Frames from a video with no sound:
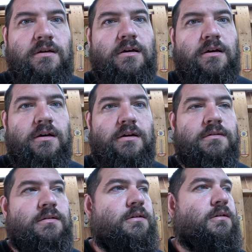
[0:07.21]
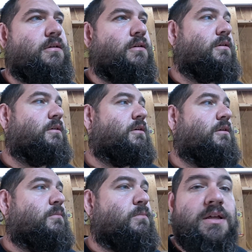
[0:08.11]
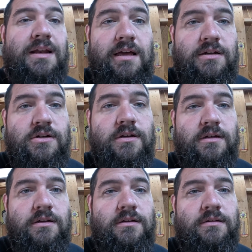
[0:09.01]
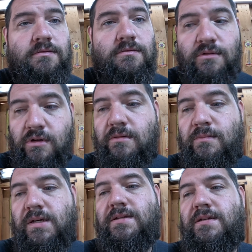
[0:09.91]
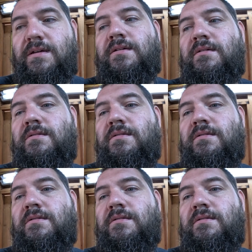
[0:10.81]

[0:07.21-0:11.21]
Been actually really busy